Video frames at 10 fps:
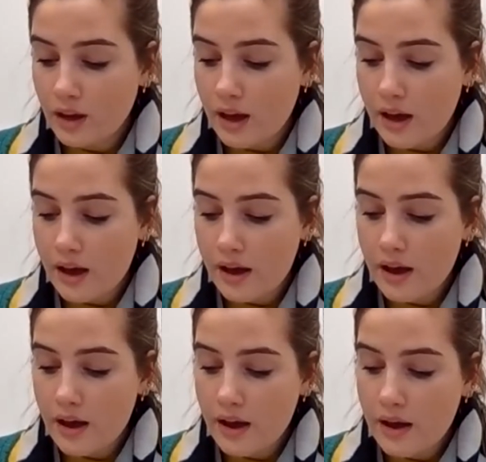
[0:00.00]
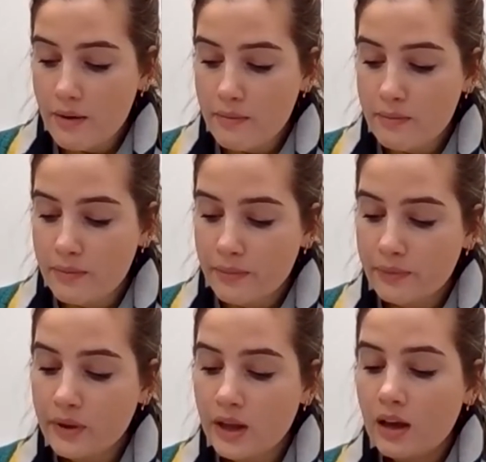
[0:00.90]
I
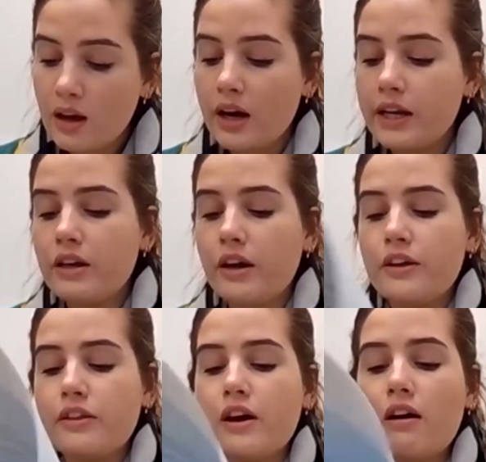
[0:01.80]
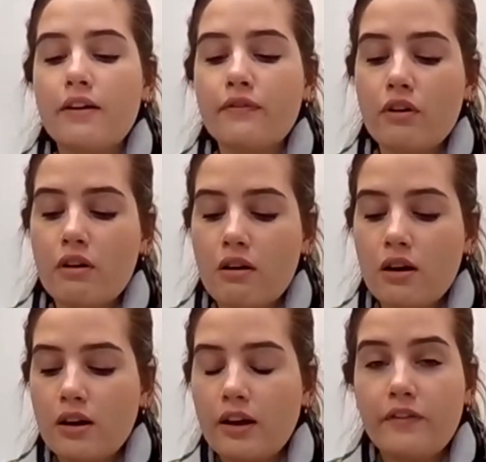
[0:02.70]
know that I've
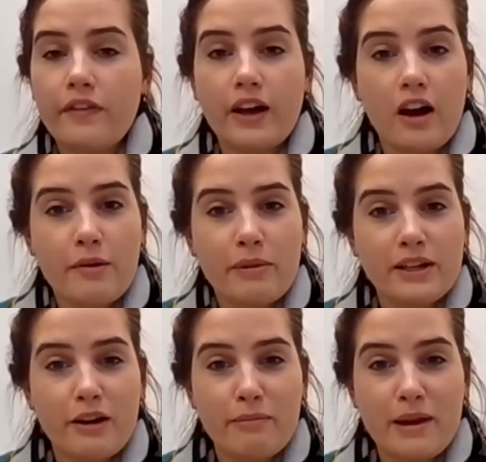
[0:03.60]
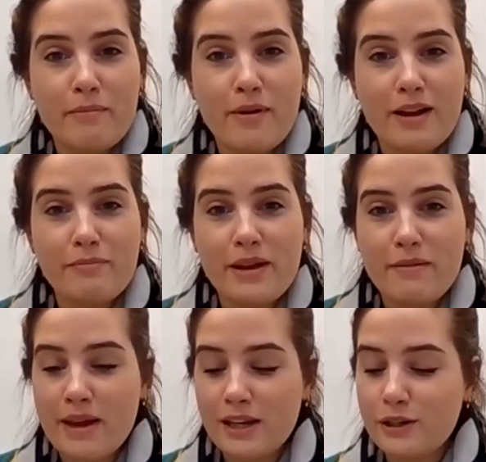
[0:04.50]
got, I hope they don't mind
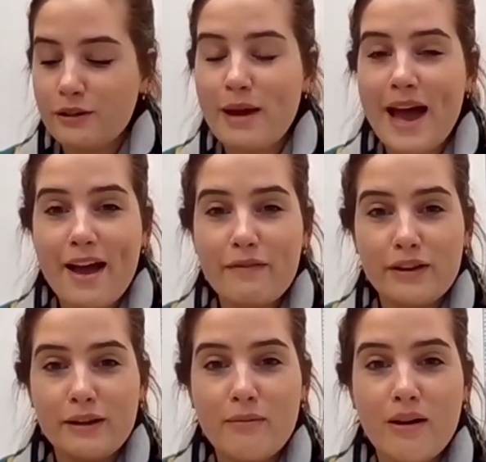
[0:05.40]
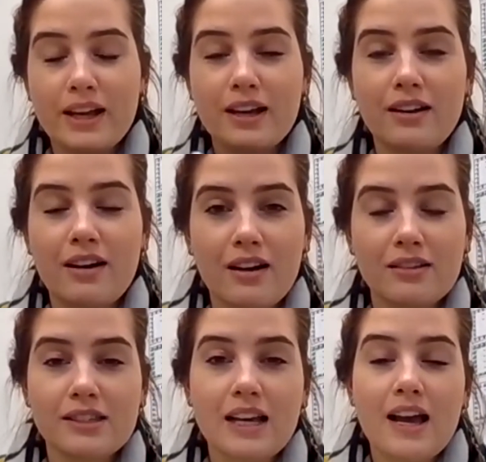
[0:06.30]
being mentioned, but Evan in my
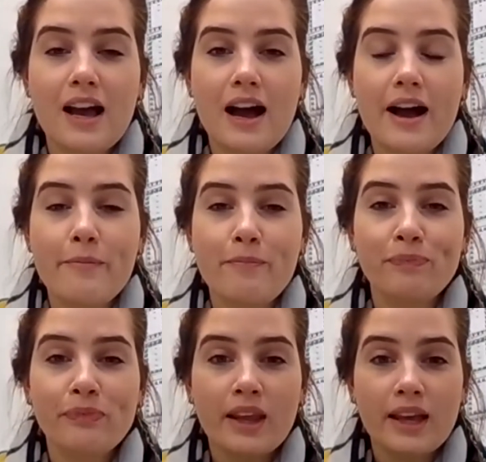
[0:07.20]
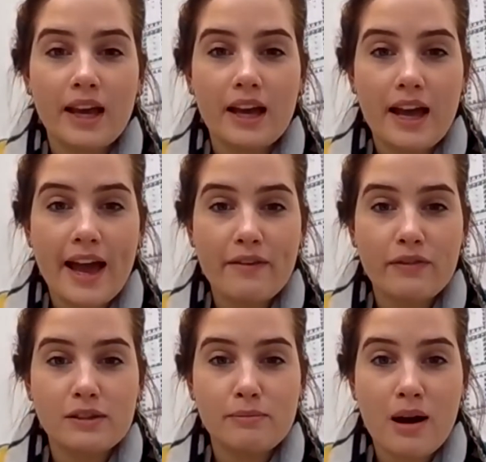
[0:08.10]
class,
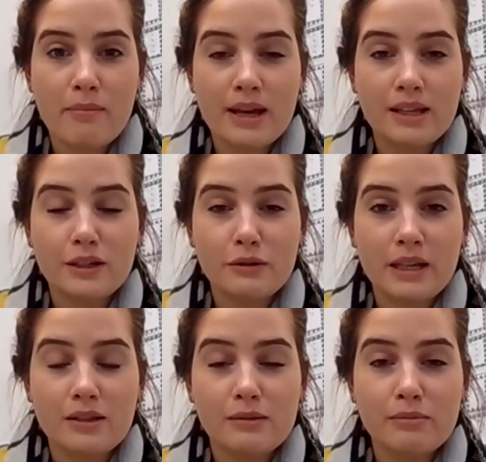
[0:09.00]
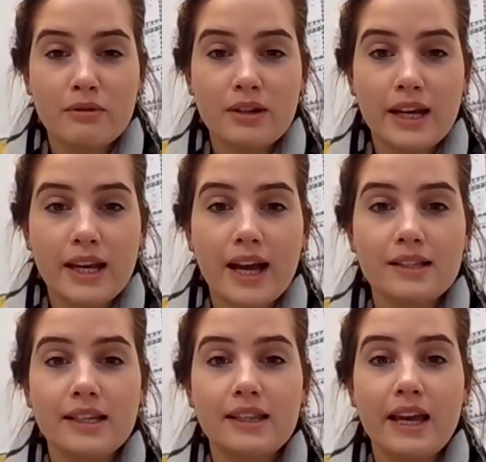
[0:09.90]
Evan's mum messaged me this morning
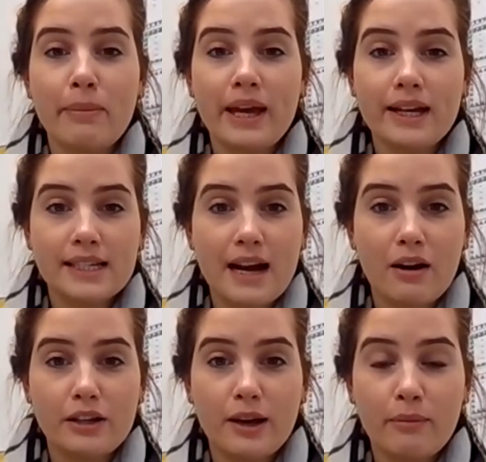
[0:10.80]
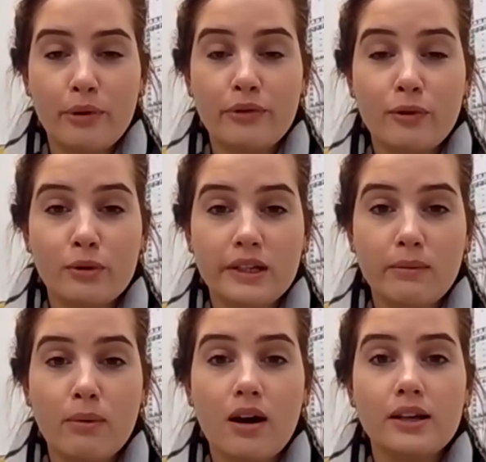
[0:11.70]
and said they picked out a number
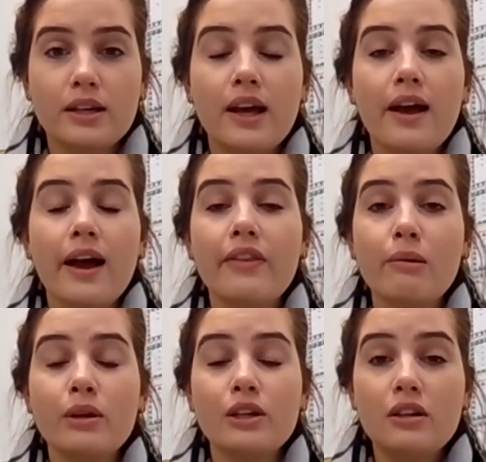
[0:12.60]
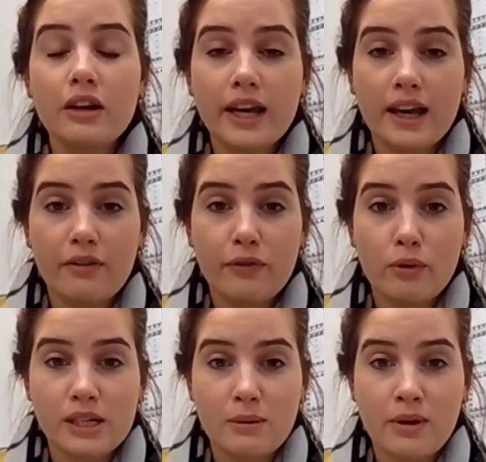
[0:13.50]
41 and they were looking at
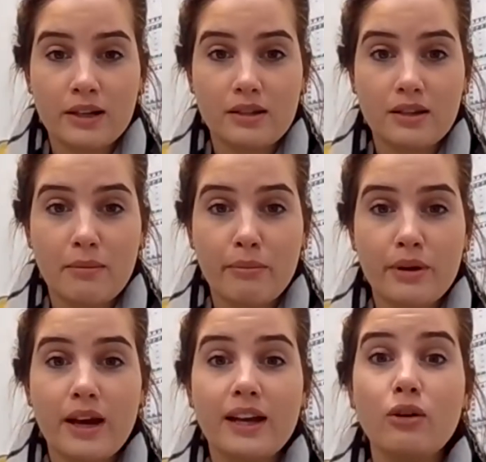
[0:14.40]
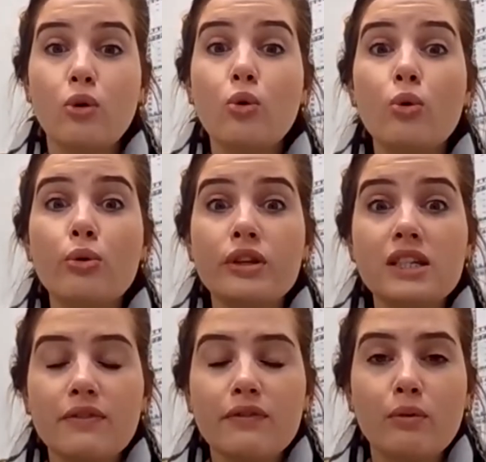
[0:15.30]
41 as a number and all the
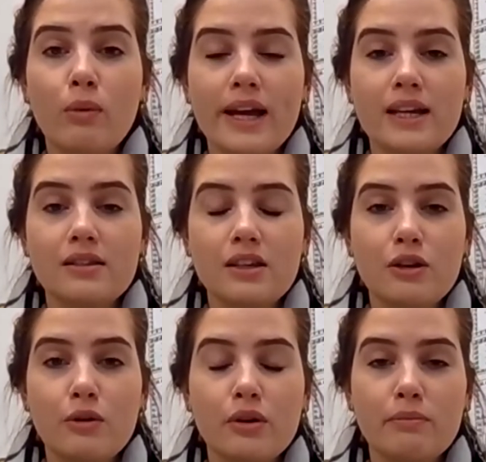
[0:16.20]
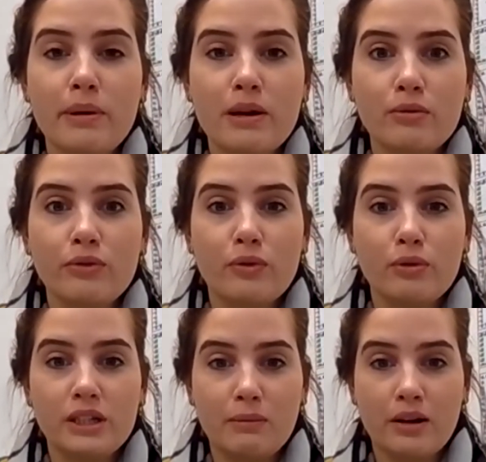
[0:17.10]
different ways that you could build
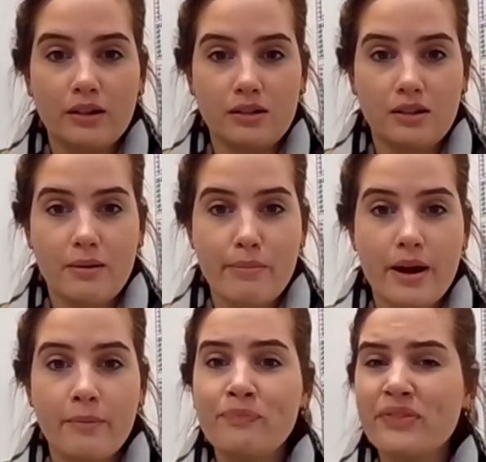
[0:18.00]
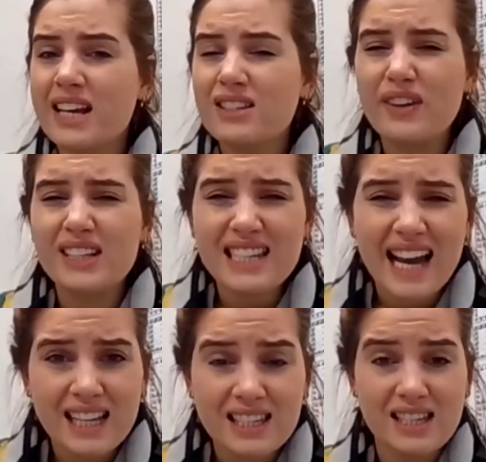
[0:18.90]
41 as a number. That's
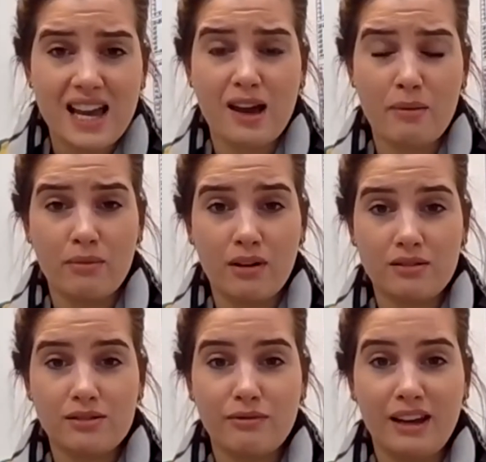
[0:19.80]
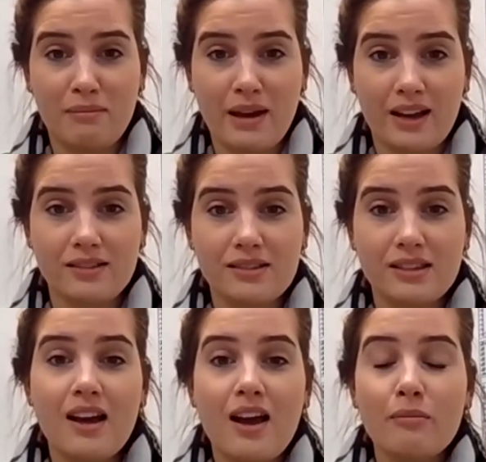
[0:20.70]
fantastic mastering maths.
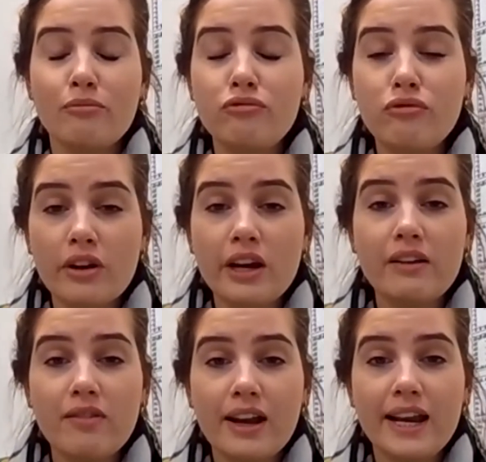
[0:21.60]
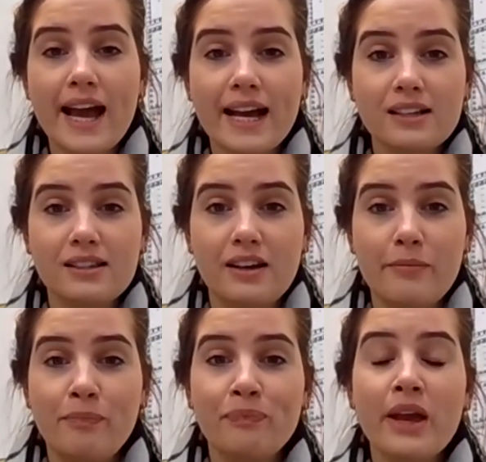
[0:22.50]
Really, really
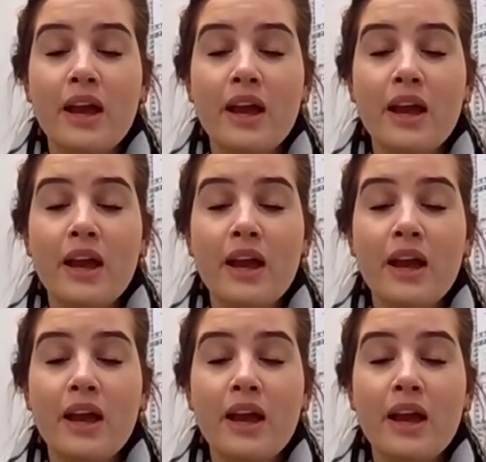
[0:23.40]
excellent.